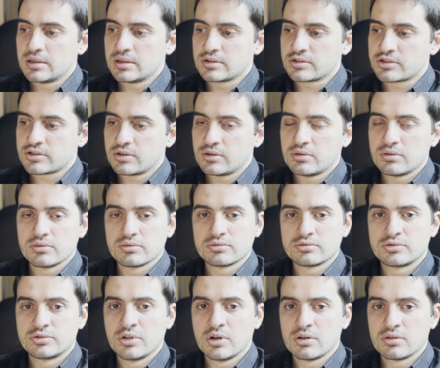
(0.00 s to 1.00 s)
So
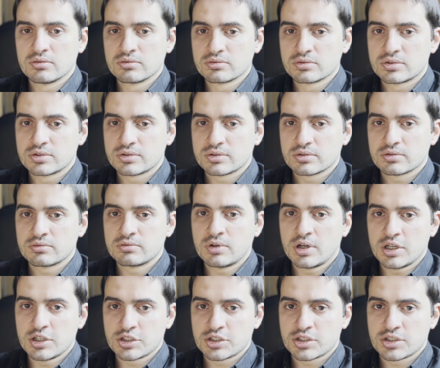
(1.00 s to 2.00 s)
don't
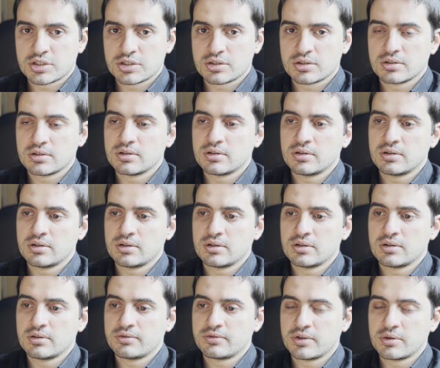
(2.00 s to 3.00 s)
rush
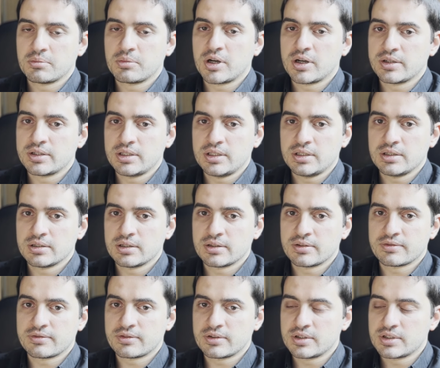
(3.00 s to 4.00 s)
for money at
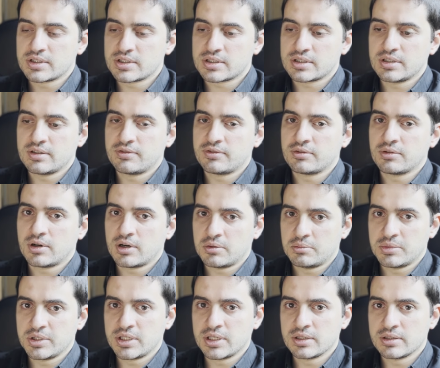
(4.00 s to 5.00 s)
first if you are a
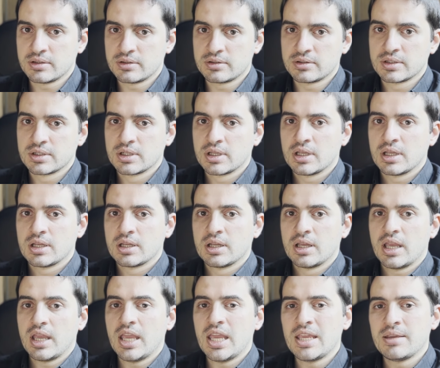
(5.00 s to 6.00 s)
beginner.
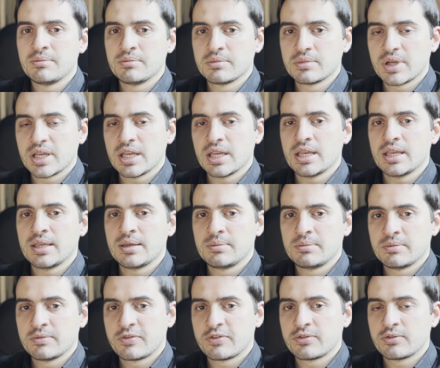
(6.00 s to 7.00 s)

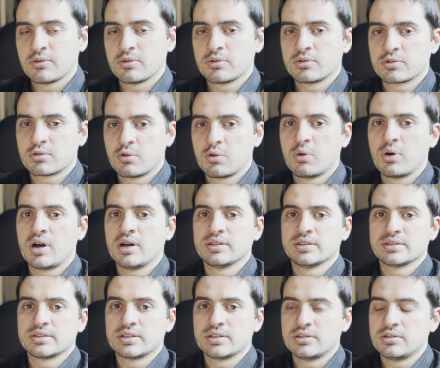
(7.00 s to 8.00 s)
Aim for
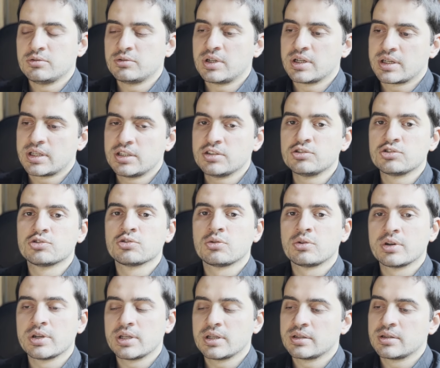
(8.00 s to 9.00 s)
quality. You gotta
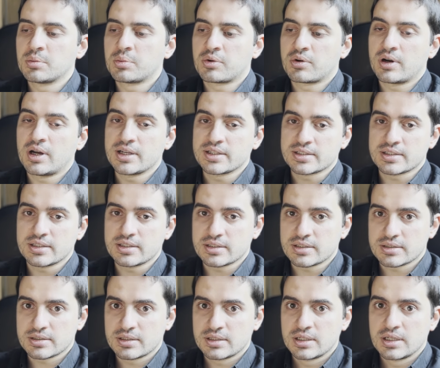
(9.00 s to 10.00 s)
enjoy the
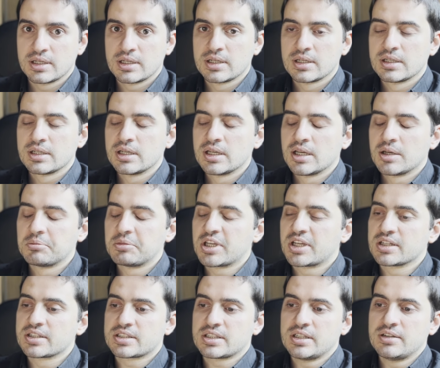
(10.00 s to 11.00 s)
process,
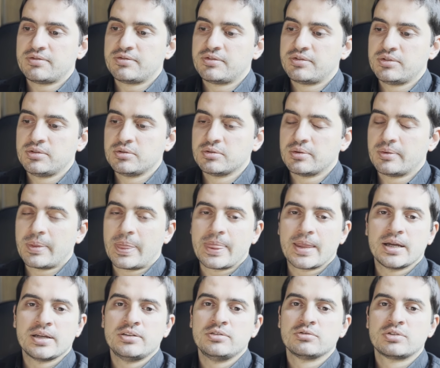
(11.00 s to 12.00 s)
because if you
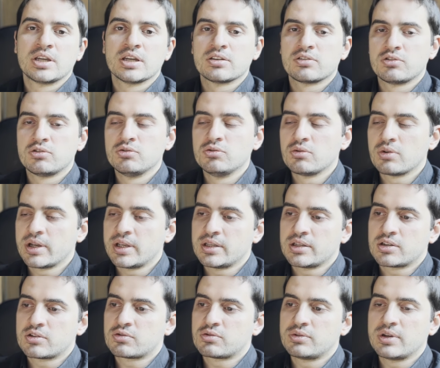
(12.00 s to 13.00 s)
can do a
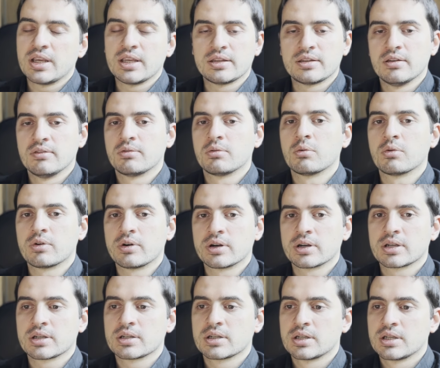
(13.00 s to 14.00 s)
creative
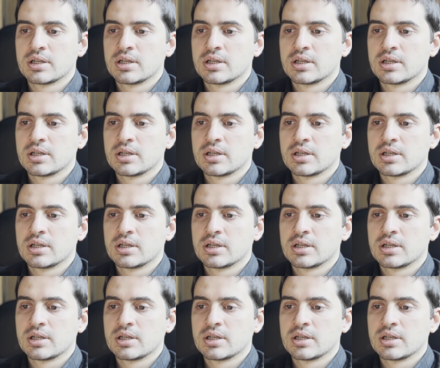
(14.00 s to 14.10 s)
work